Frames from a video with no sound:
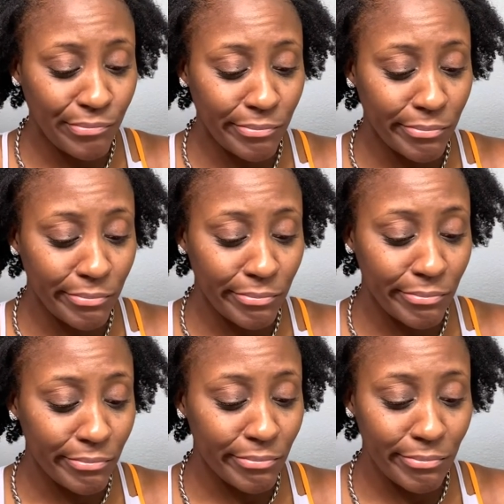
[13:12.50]

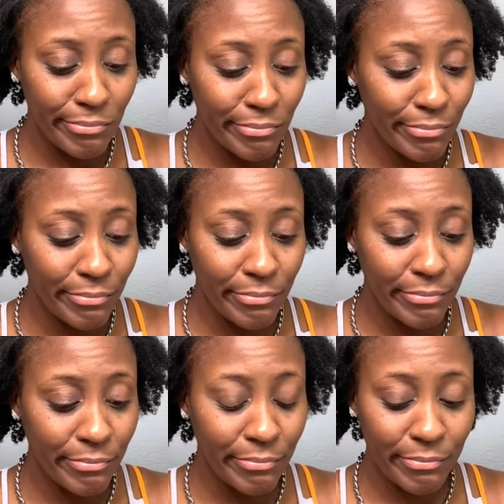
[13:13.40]

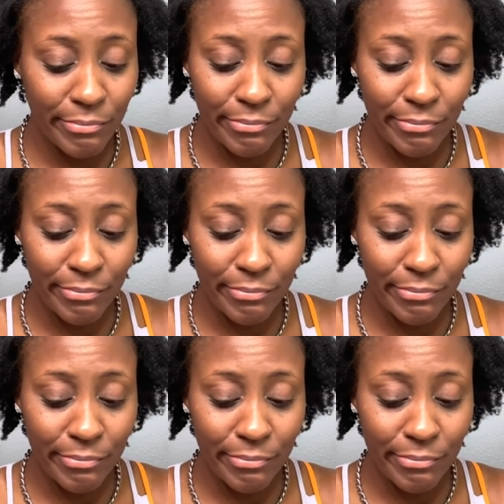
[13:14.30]
Nothing is said.